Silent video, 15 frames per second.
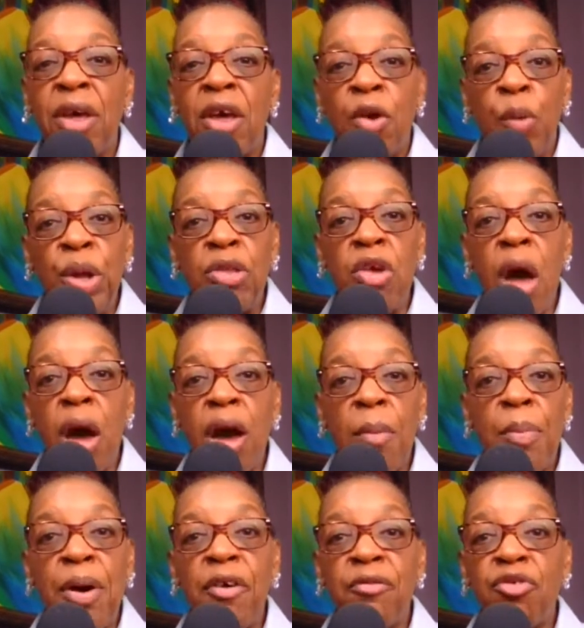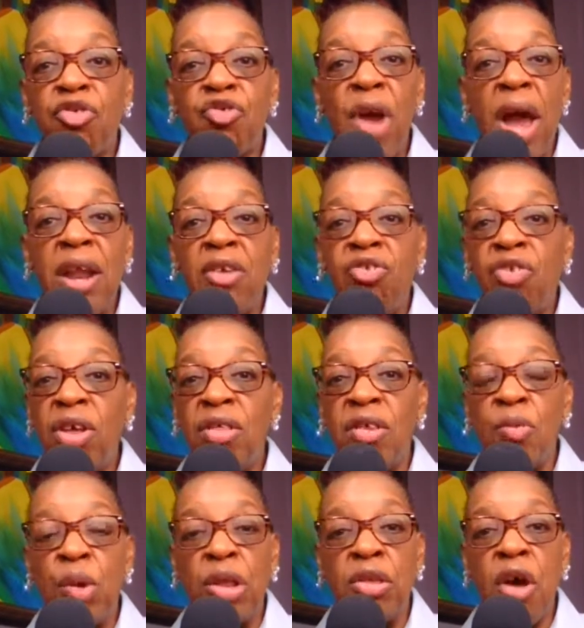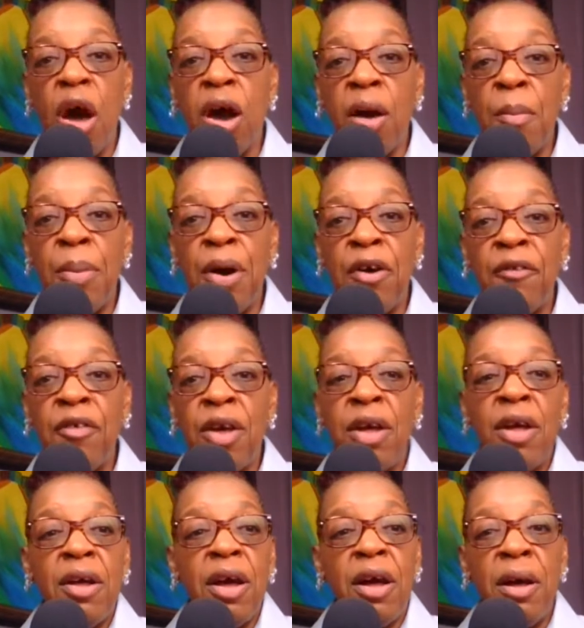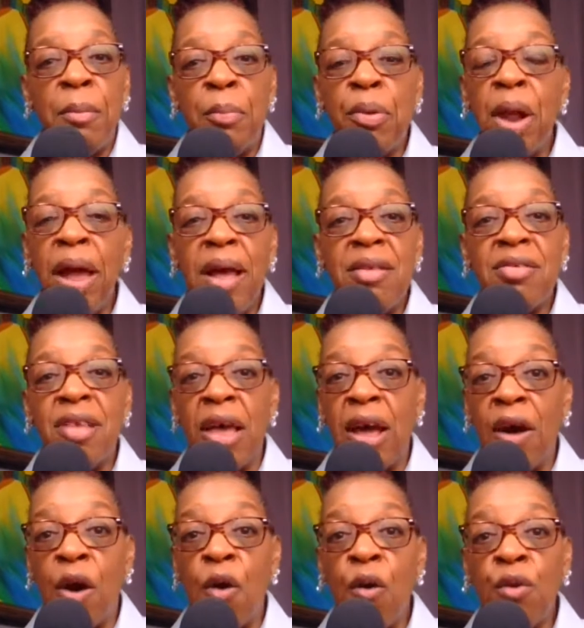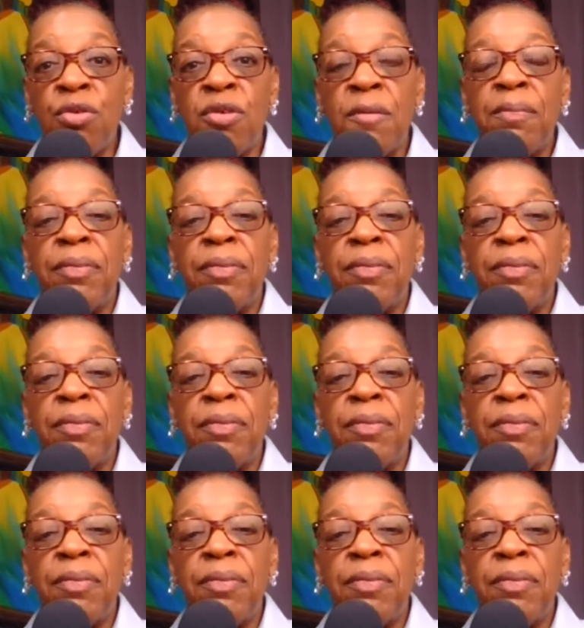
We talk about strategies and we talk about plans and goals,